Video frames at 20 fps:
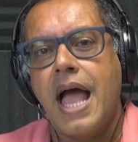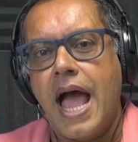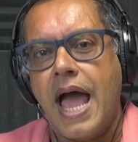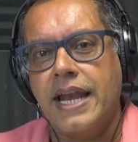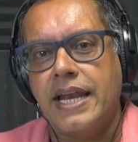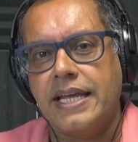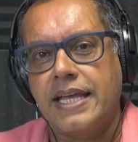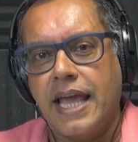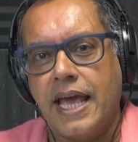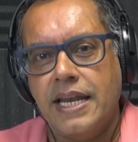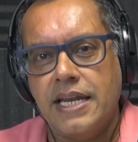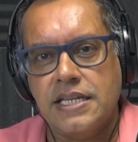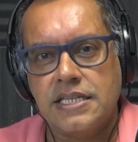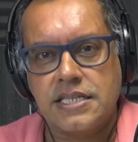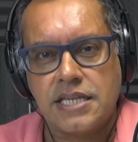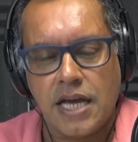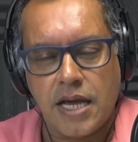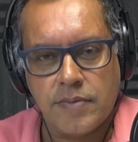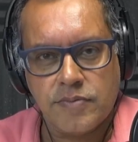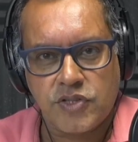And again, in
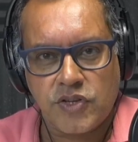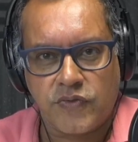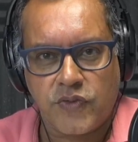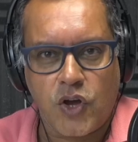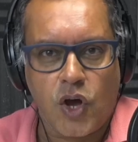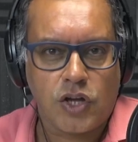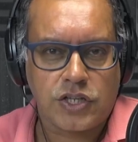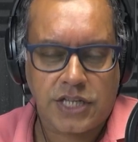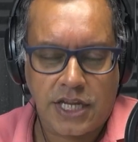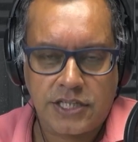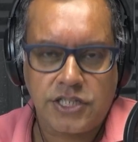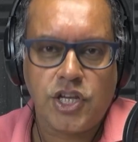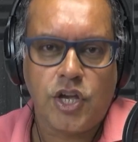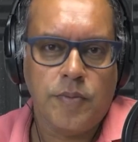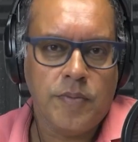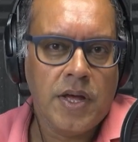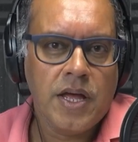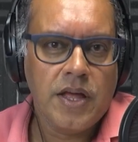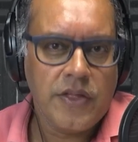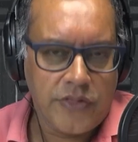terms of cost, I
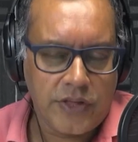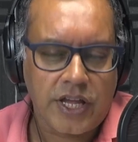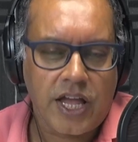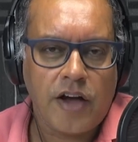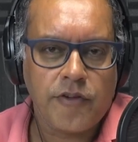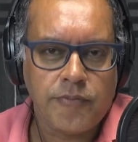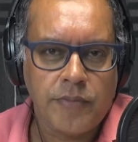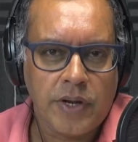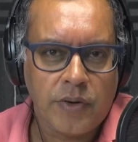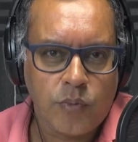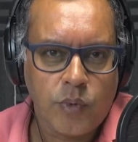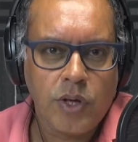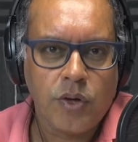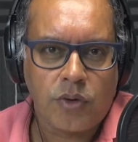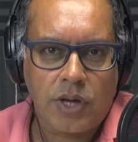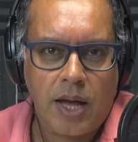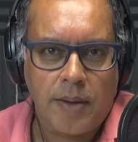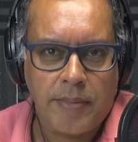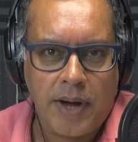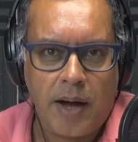assume the government will
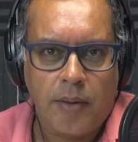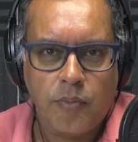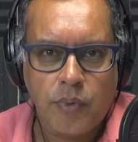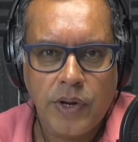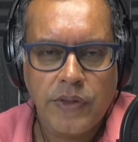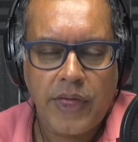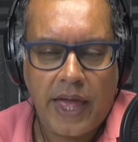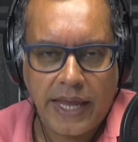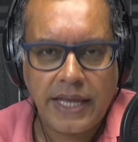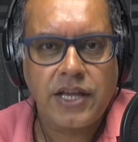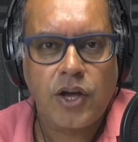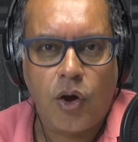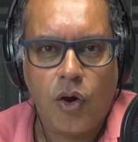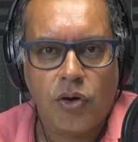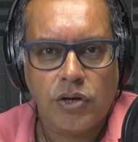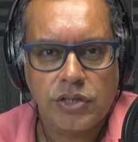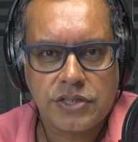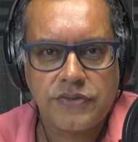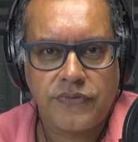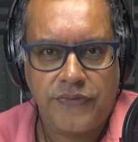come up with a
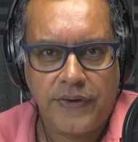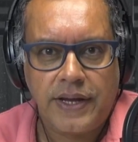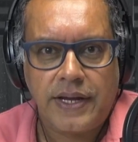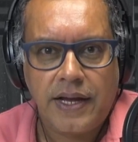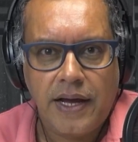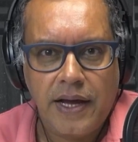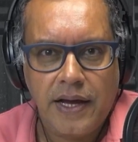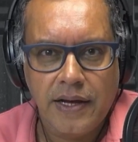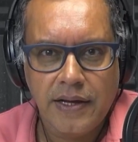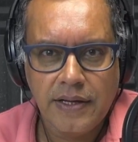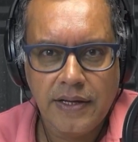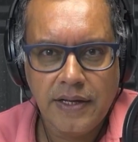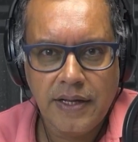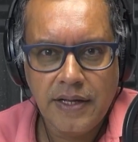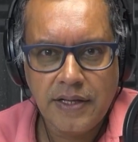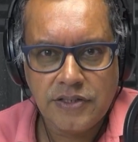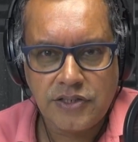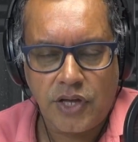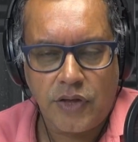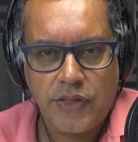cost figure
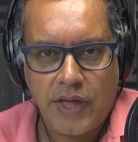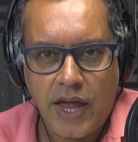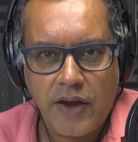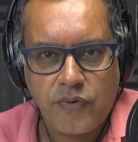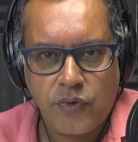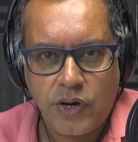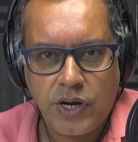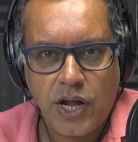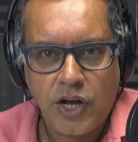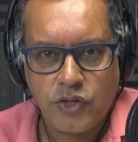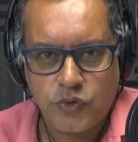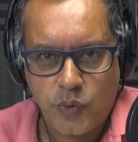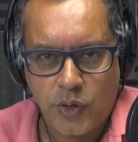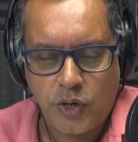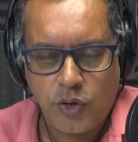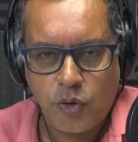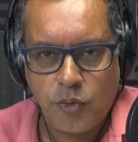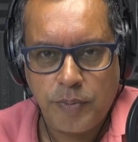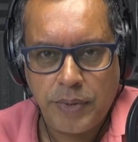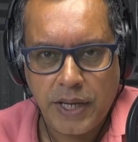so that everyone knows what
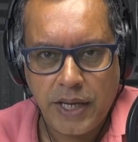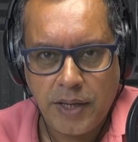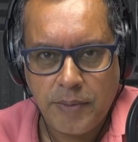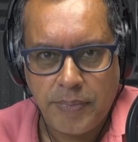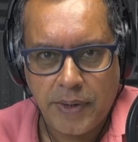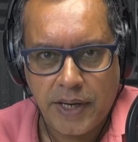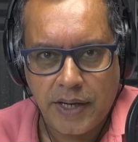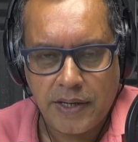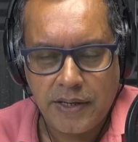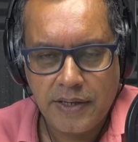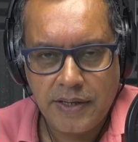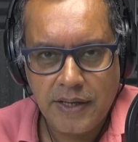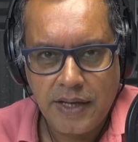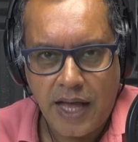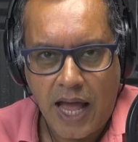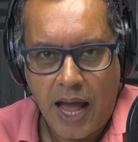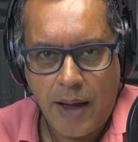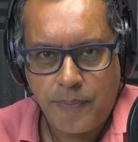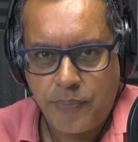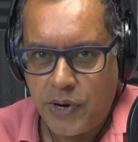it will be. But
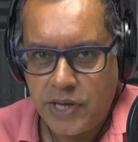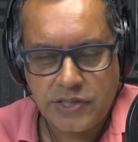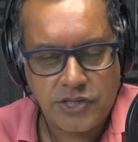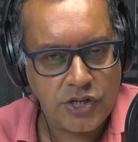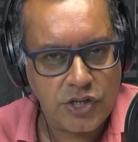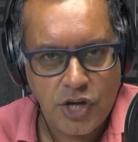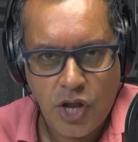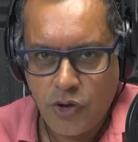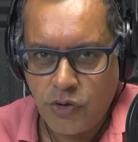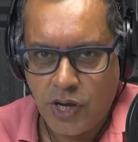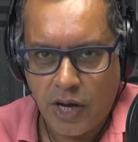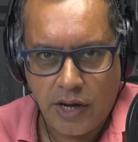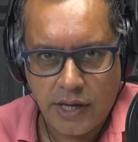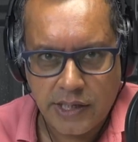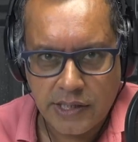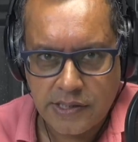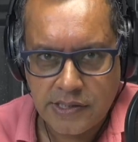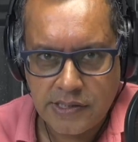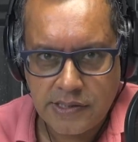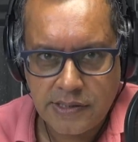at present, no
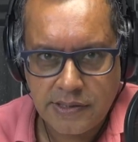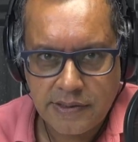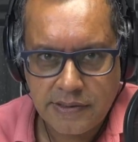guidance.